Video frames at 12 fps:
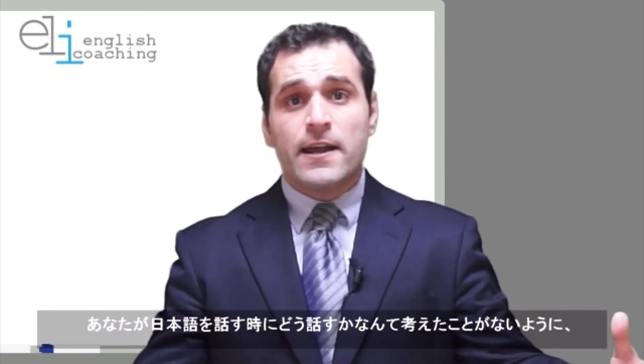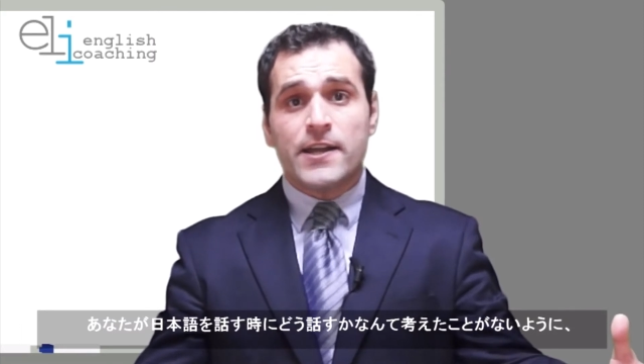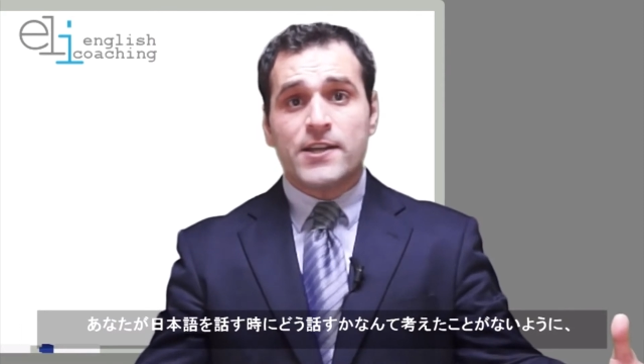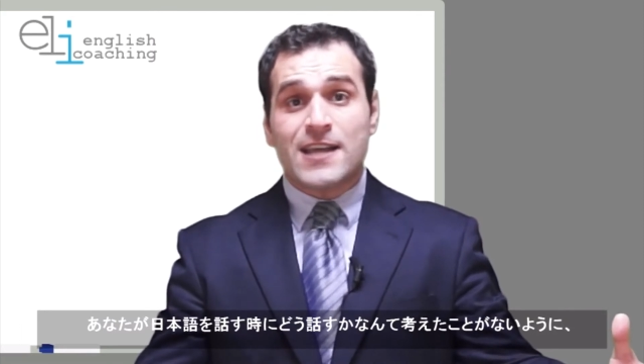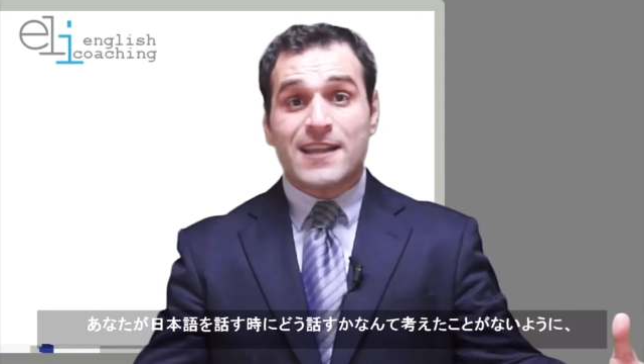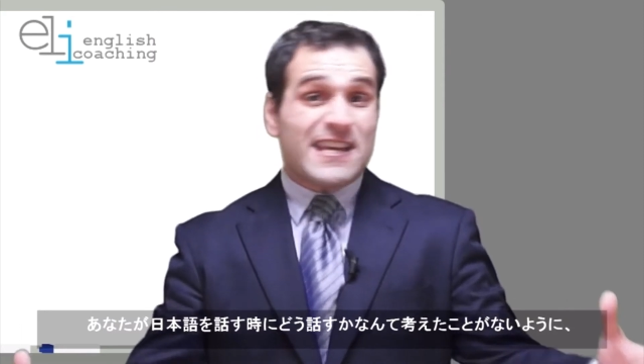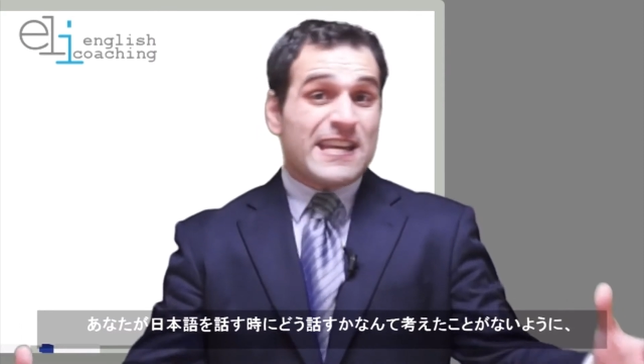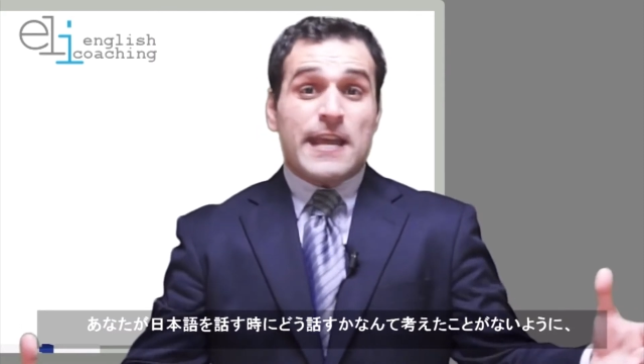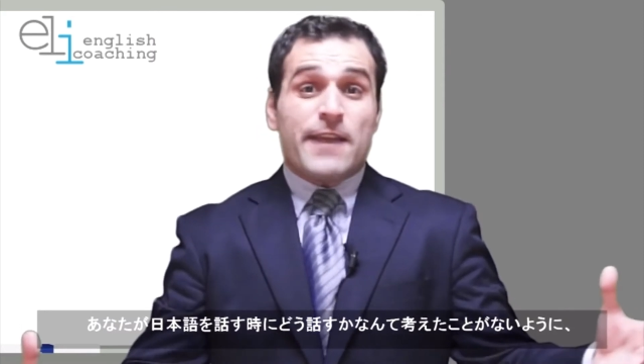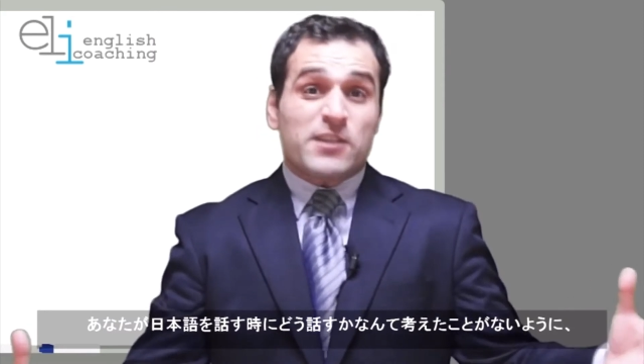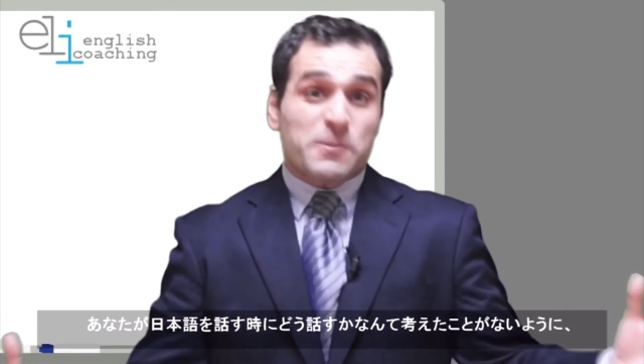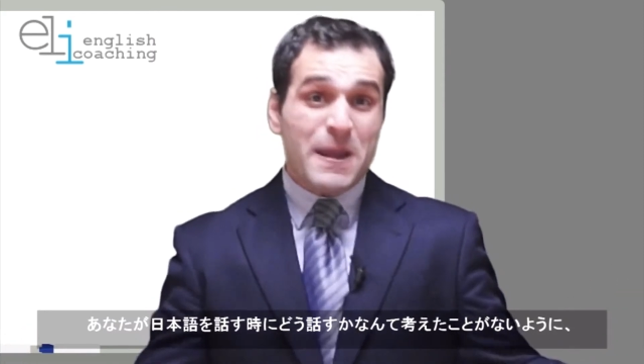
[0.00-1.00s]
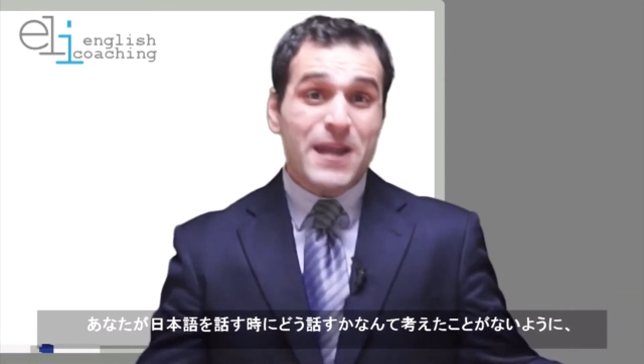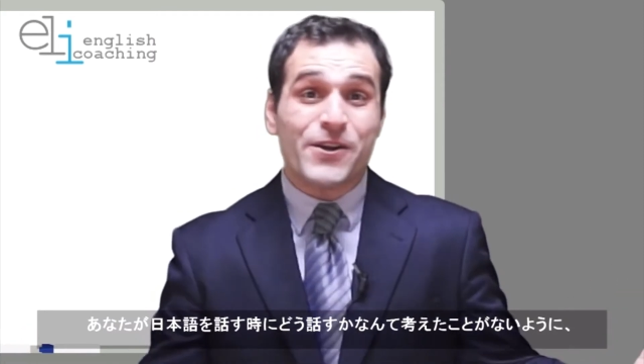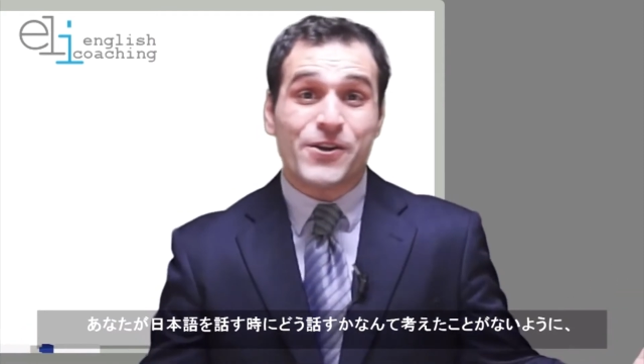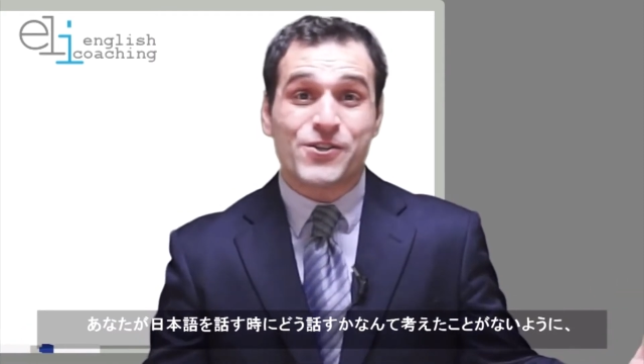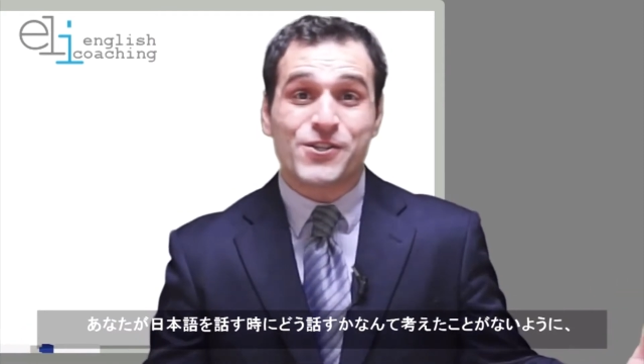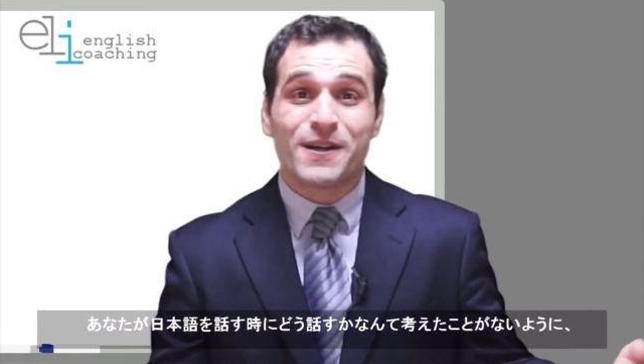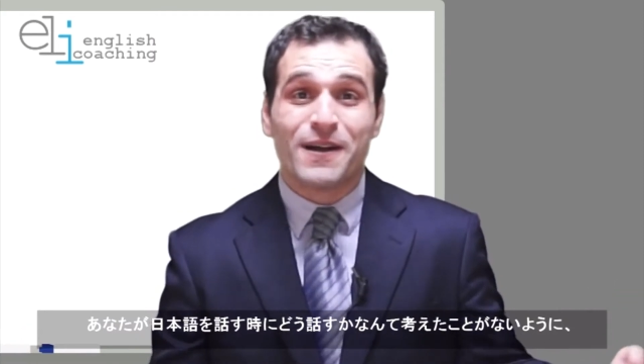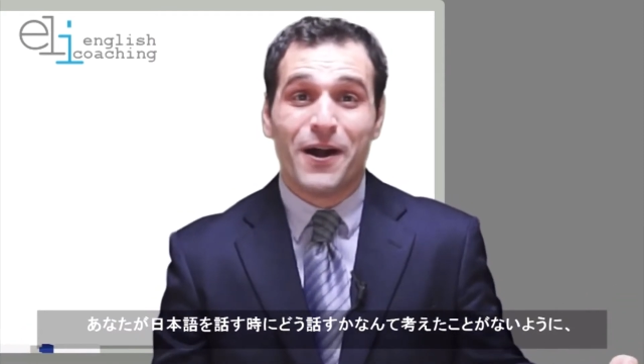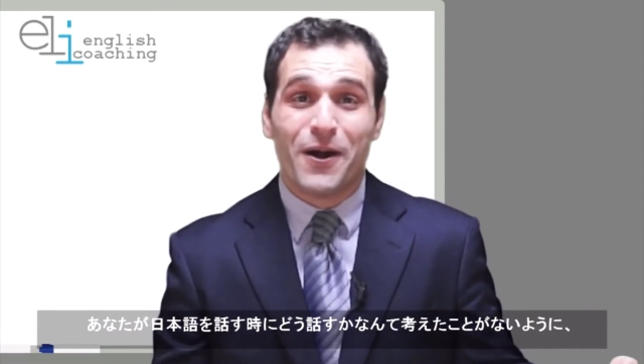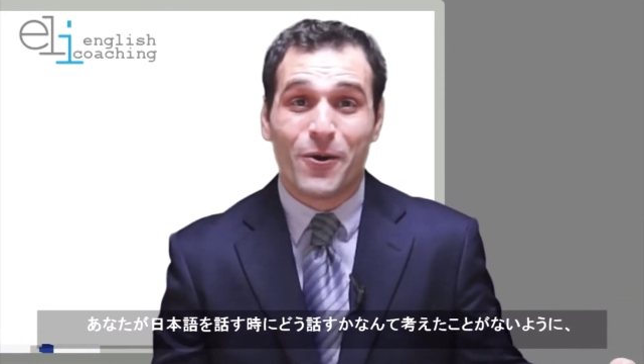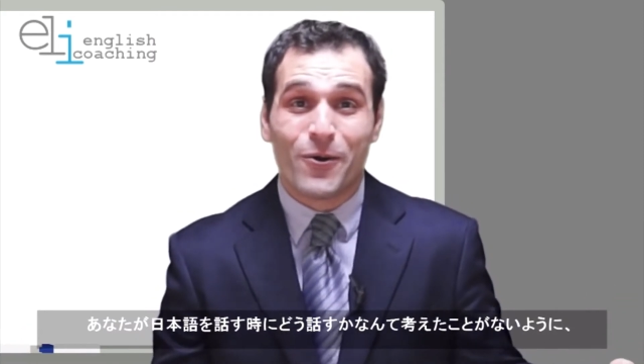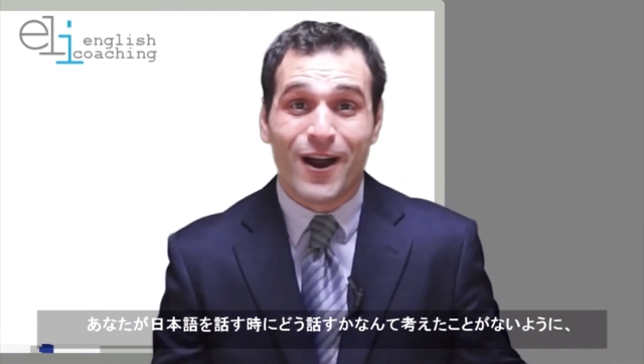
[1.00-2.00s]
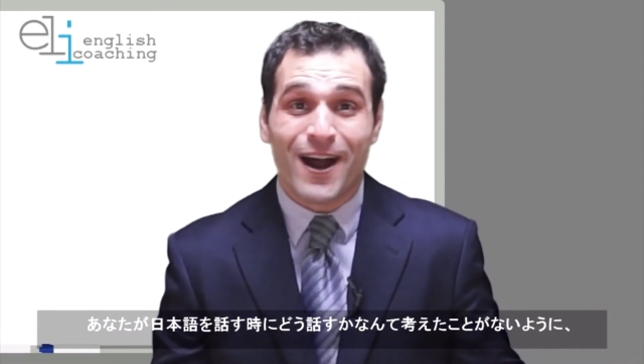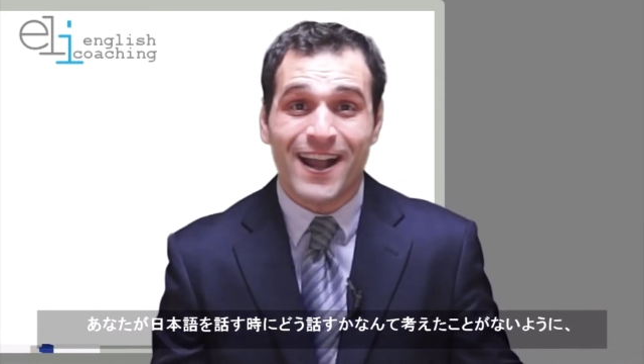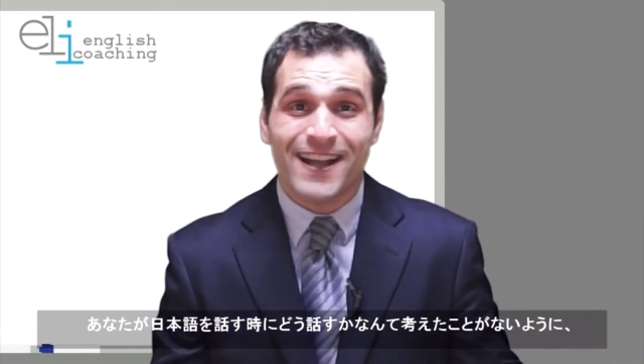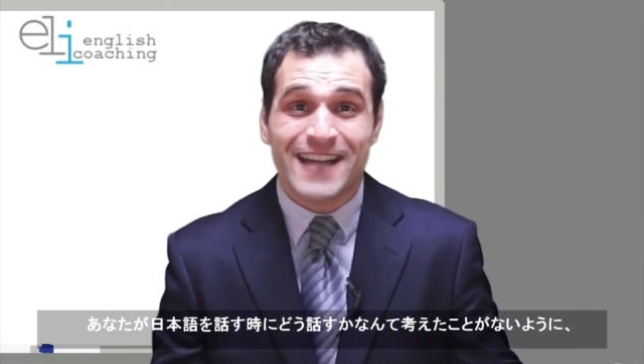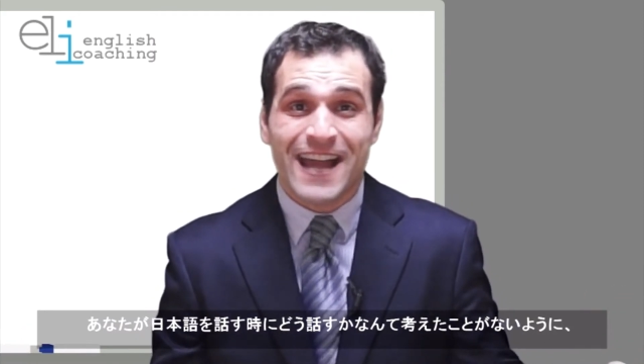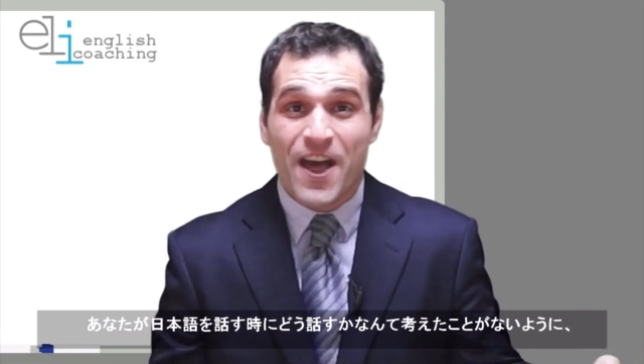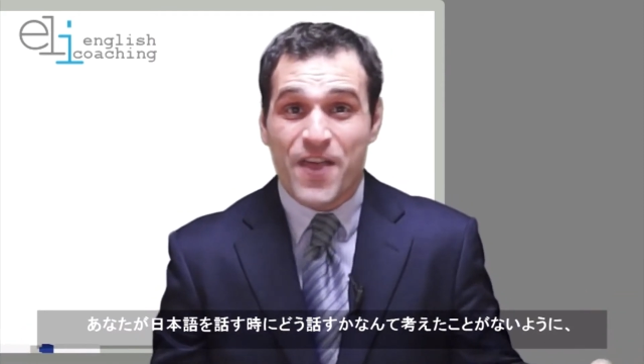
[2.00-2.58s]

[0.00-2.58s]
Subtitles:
is that they're native speakers, right?